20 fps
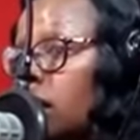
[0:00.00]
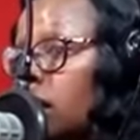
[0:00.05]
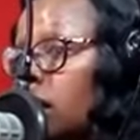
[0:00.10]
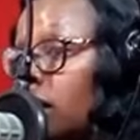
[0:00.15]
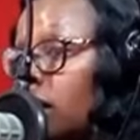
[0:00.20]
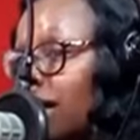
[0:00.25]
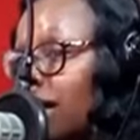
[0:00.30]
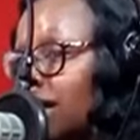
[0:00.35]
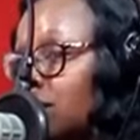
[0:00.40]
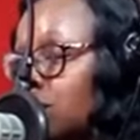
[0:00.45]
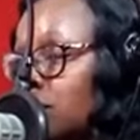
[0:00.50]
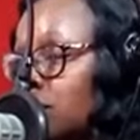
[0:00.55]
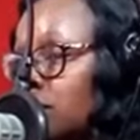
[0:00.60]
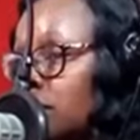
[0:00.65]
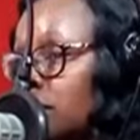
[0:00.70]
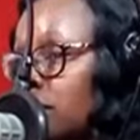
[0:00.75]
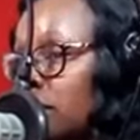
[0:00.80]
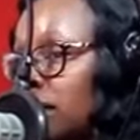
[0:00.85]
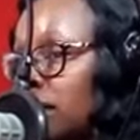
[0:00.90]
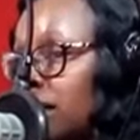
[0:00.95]
That was the
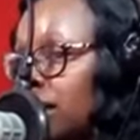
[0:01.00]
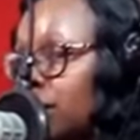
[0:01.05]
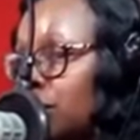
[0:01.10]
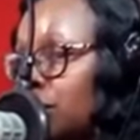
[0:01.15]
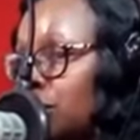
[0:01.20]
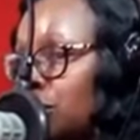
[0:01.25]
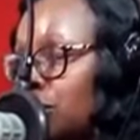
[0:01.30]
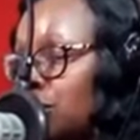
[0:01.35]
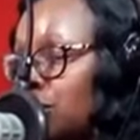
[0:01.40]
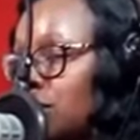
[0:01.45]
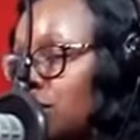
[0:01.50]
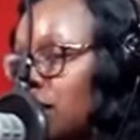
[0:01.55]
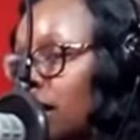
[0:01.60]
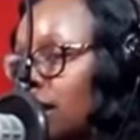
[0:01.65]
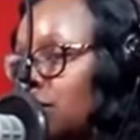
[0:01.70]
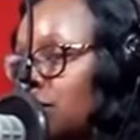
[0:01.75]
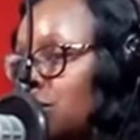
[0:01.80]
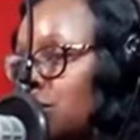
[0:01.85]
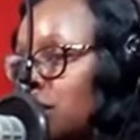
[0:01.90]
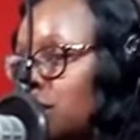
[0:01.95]
midday news,
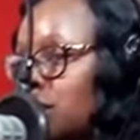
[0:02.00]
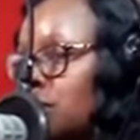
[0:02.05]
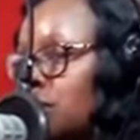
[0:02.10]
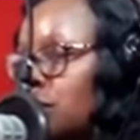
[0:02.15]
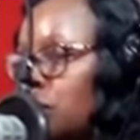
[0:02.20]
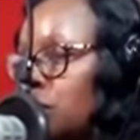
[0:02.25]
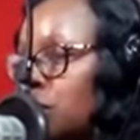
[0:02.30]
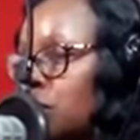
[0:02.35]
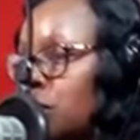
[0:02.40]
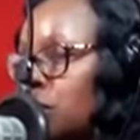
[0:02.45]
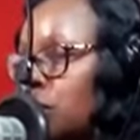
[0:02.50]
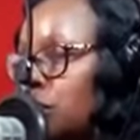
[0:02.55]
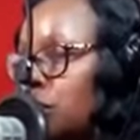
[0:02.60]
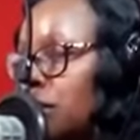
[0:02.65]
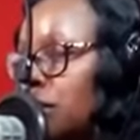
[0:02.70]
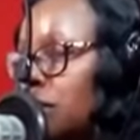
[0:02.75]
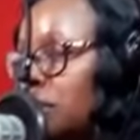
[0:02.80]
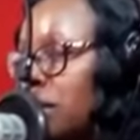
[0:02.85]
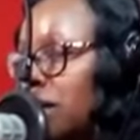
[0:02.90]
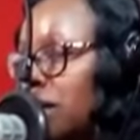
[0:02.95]
and just before we go,
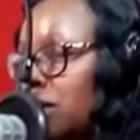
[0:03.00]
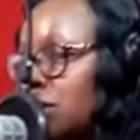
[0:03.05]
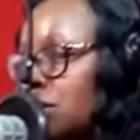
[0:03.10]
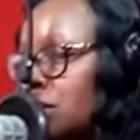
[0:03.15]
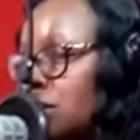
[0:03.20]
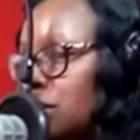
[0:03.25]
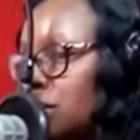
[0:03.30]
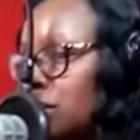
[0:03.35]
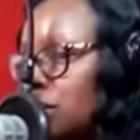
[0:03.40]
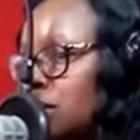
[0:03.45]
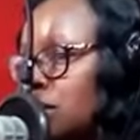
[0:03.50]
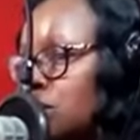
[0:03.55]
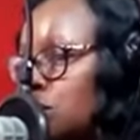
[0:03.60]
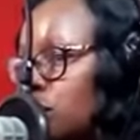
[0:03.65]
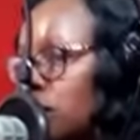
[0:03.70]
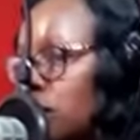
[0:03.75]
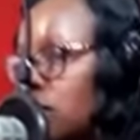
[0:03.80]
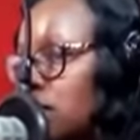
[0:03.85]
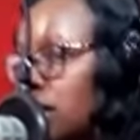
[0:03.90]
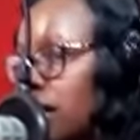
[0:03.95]
the major stories
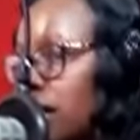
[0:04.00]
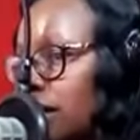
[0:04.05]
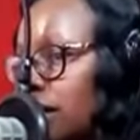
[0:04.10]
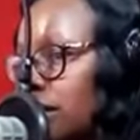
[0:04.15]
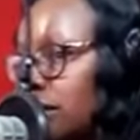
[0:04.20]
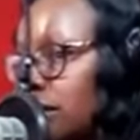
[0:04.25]
once again.